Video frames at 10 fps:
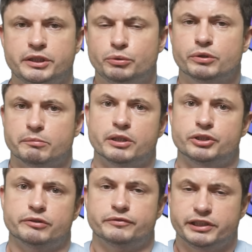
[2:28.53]
They took a
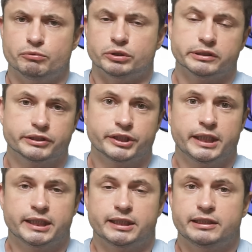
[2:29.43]
bunch of sea walnuts
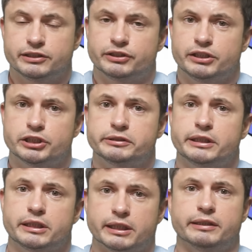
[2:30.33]
and
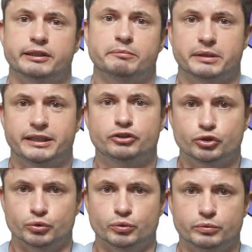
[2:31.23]
essentially cut them in
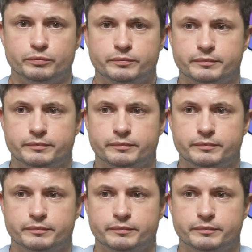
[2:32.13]
two,